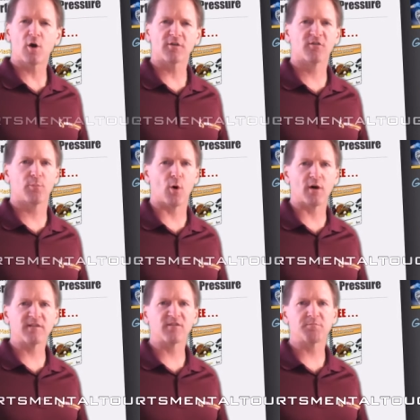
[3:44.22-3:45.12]
Go to
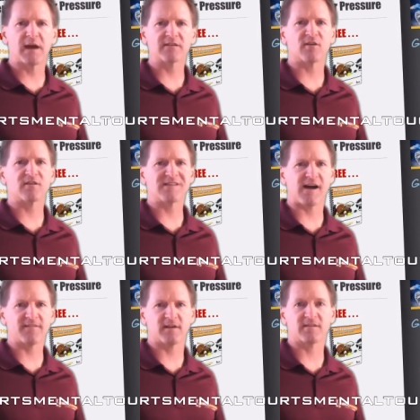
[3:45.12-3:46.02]

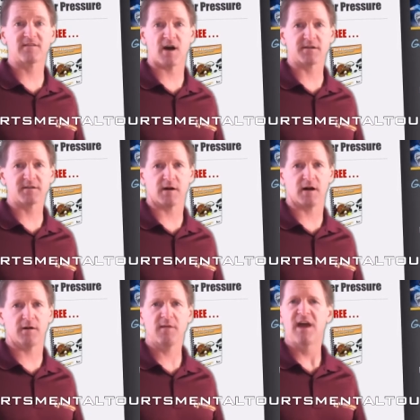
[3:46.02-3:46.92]

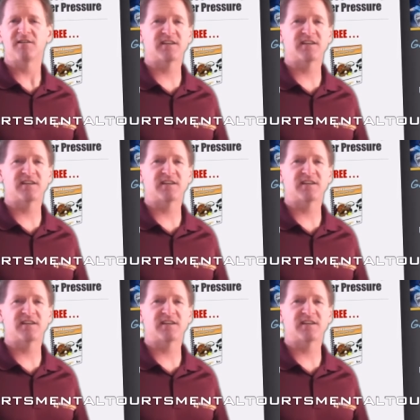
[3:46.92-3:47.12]
sportsmentaltoughness.com